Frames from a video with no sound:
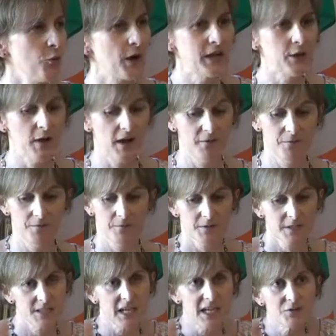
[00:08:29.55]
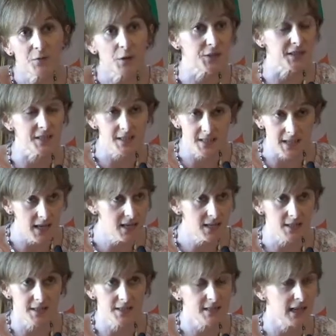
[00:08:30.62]
where you have state versus
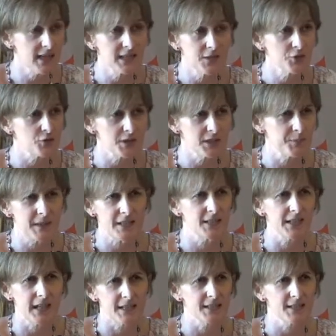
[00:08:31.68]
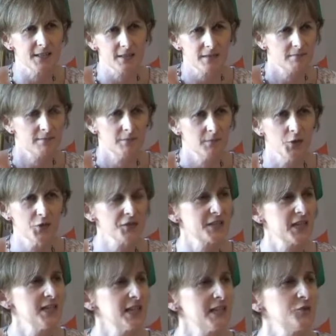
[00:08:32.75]
state and state interests pitted against other
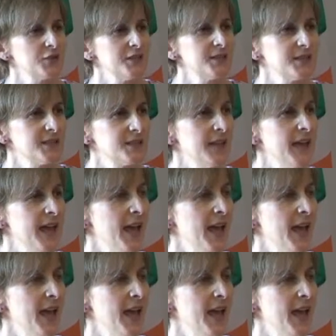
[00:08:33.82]
state interests,